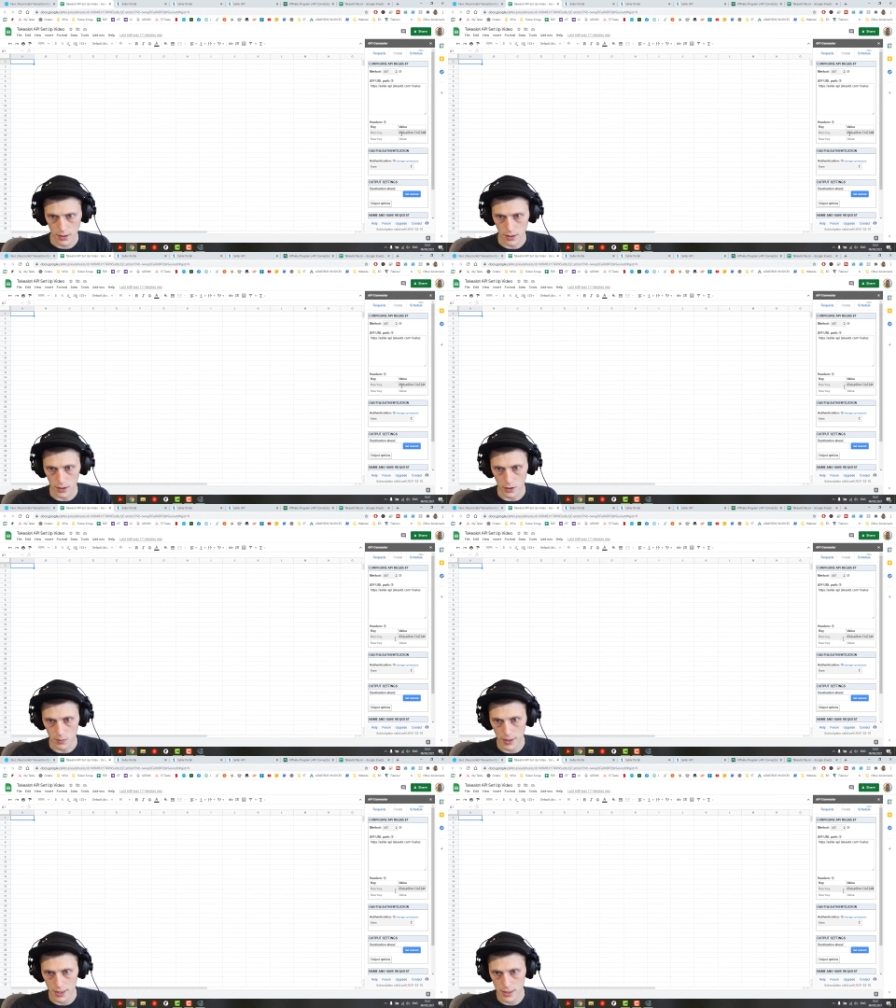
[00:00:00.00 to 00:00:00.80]
and then you
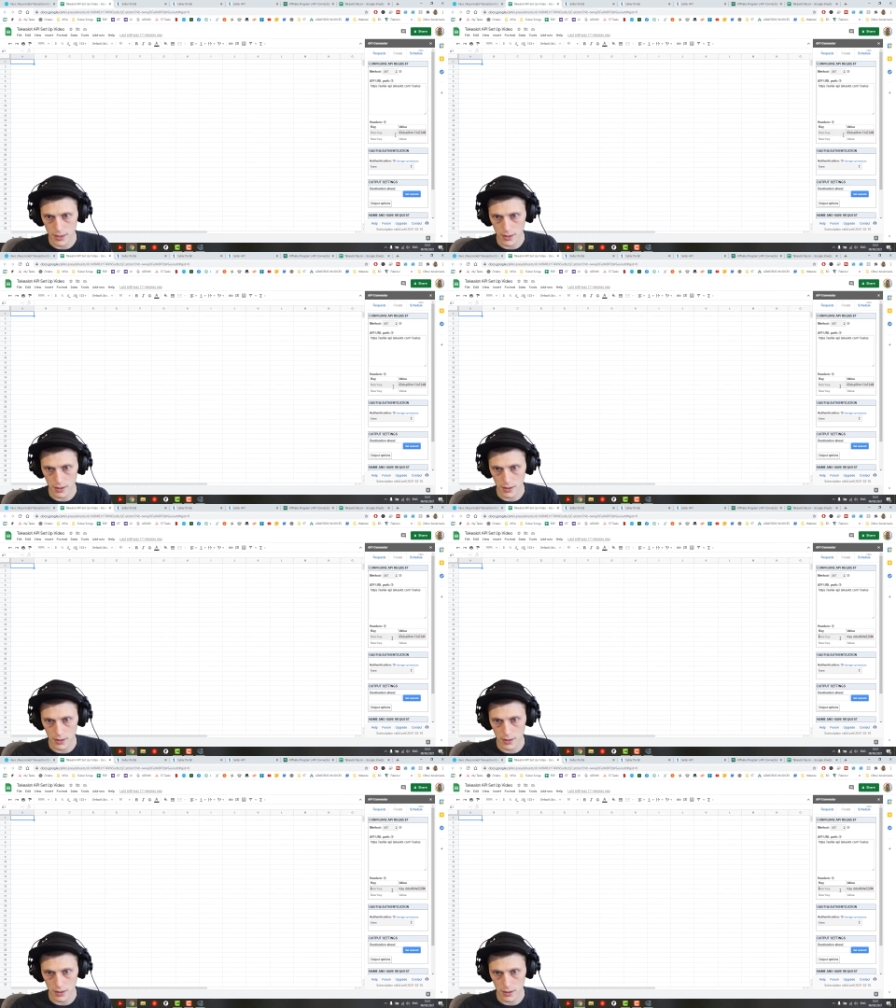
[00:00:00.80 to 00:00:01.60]
paste it
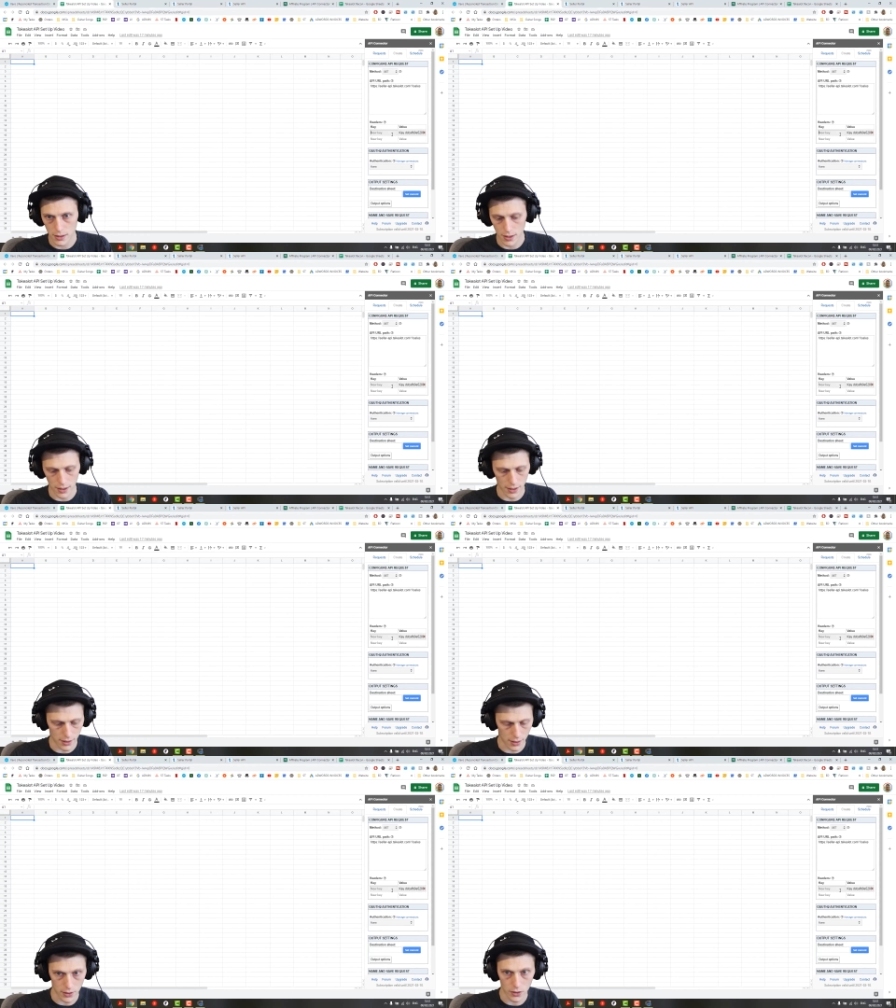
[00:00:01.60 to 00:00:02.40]

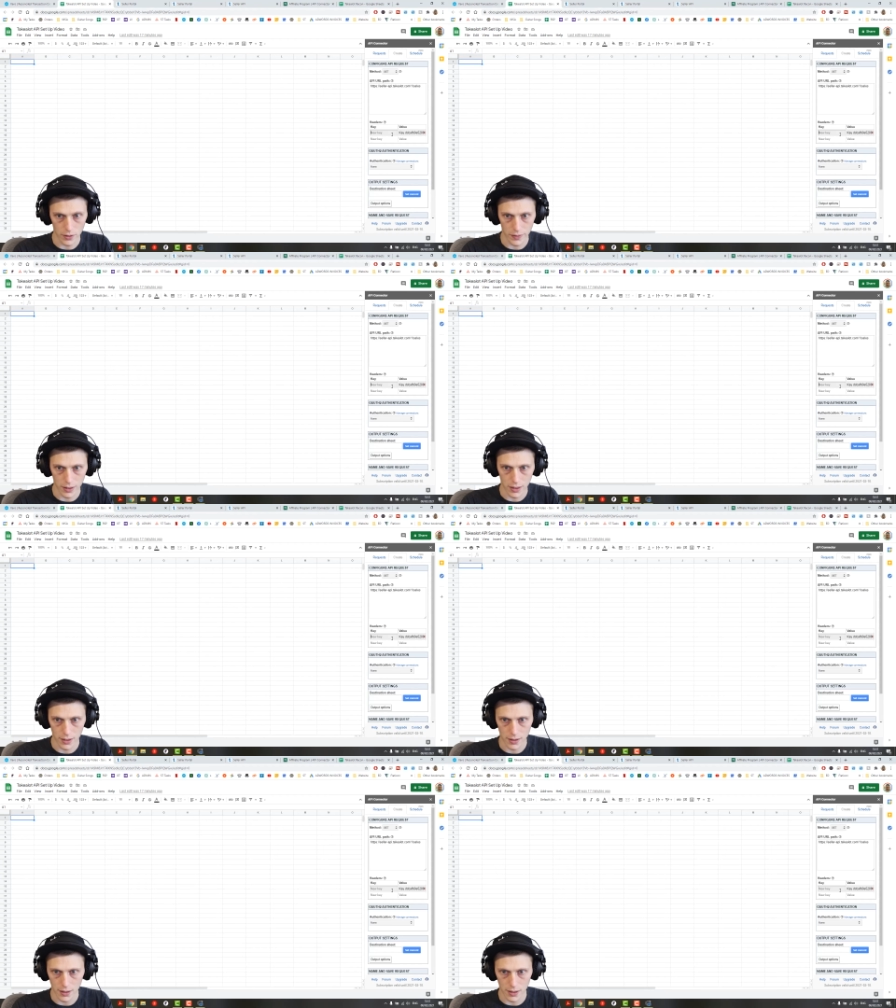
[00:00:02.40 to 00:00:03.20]
and then over
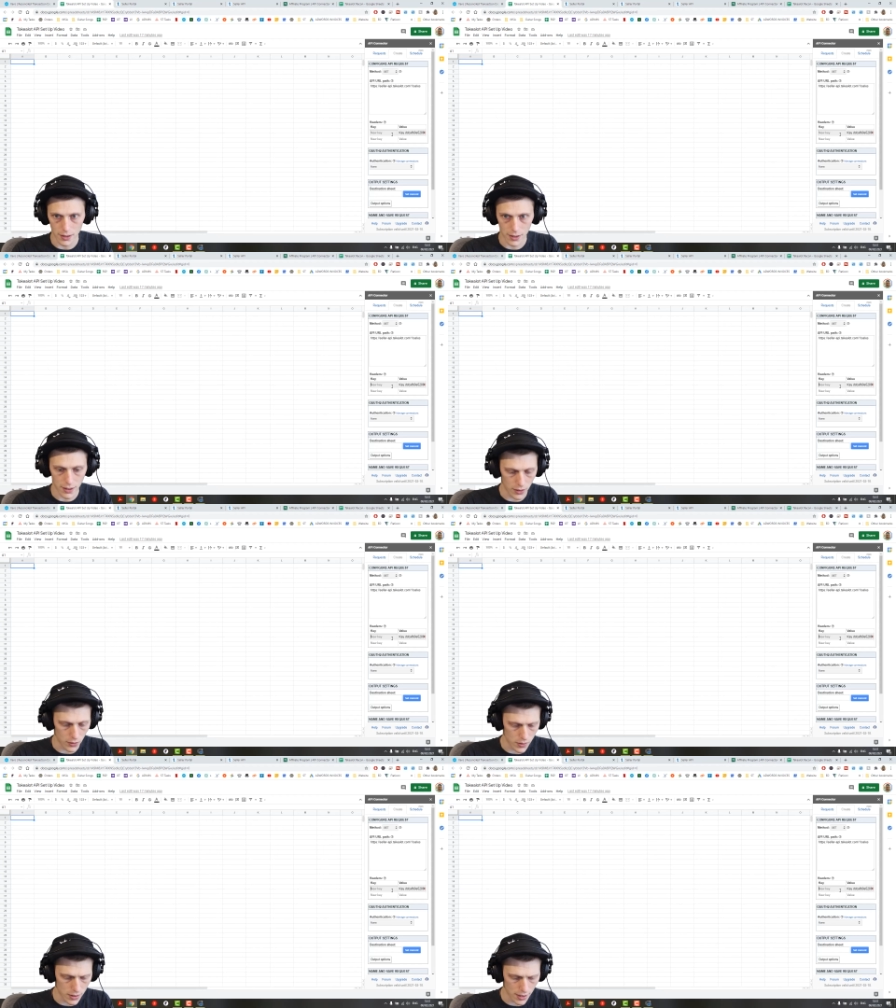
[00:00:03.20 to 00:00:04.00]
here under key
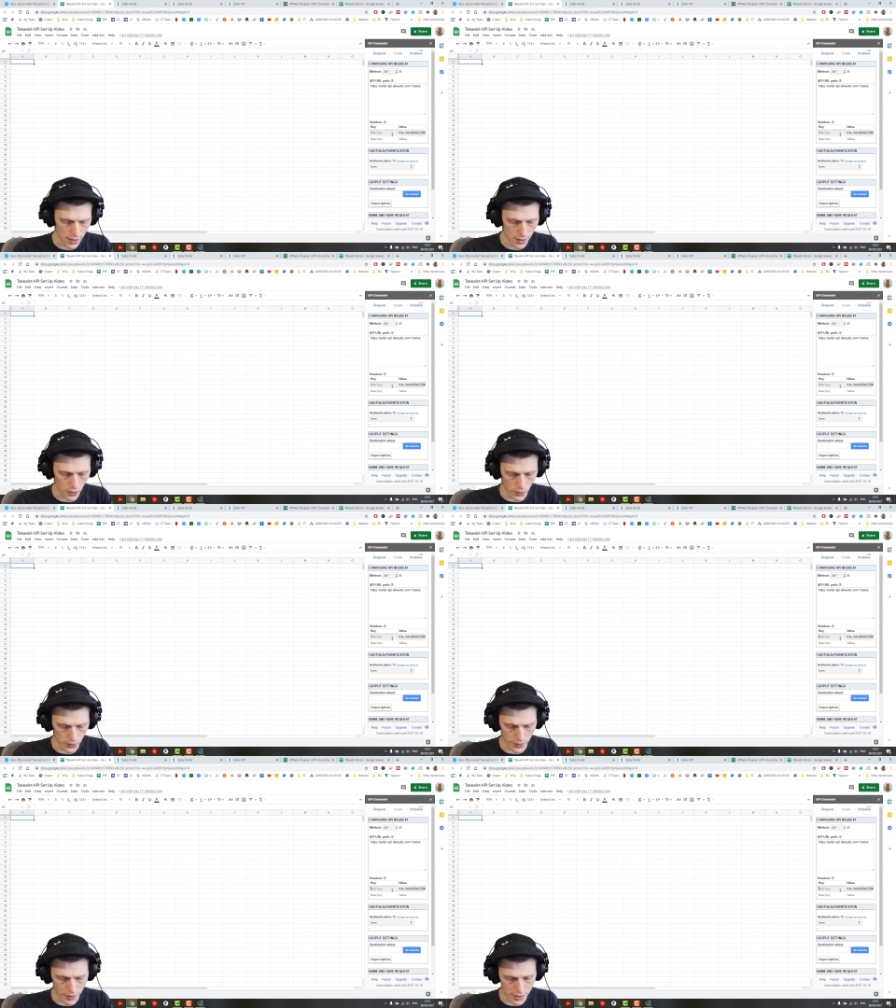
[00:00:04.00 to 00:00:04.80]
you say
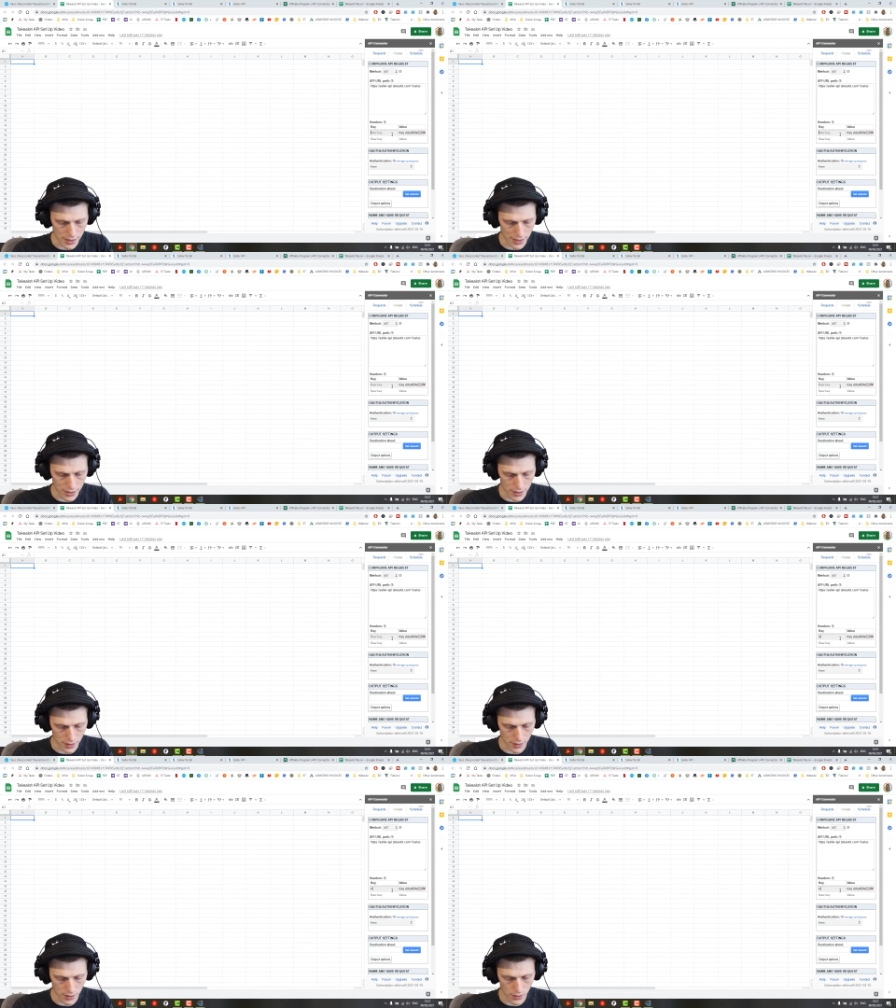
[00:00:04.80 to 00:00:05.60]

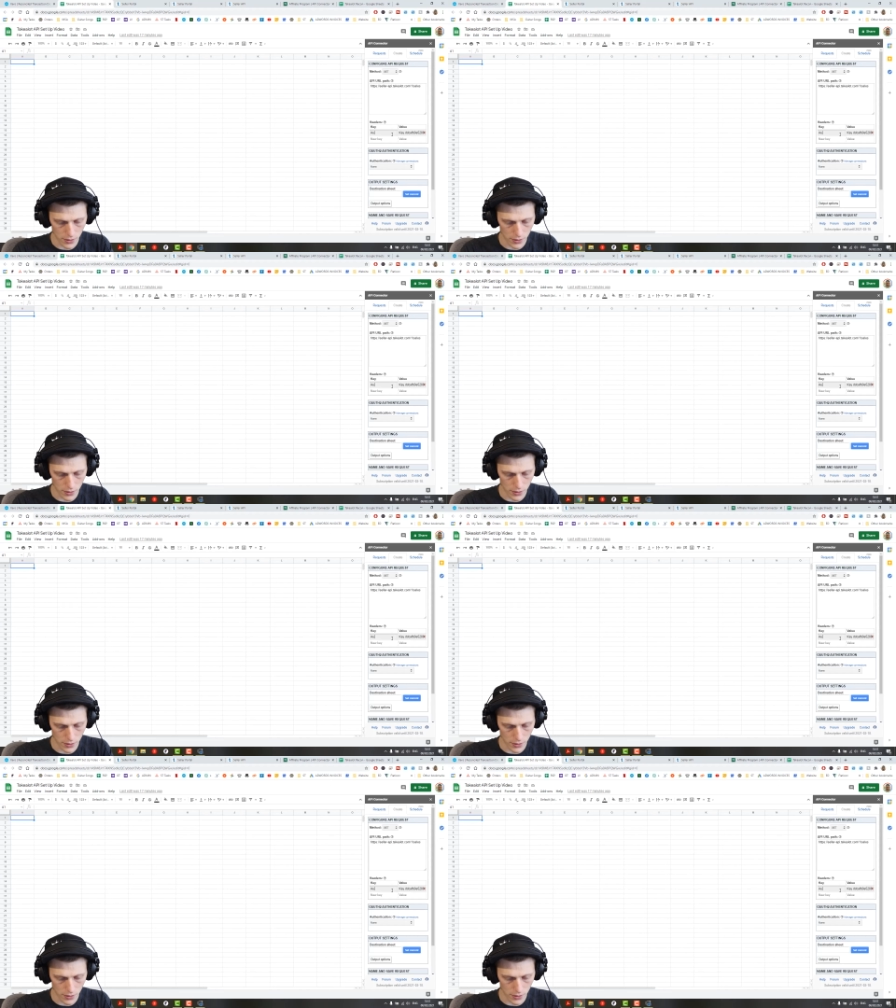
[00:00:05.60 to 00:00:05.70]
authorization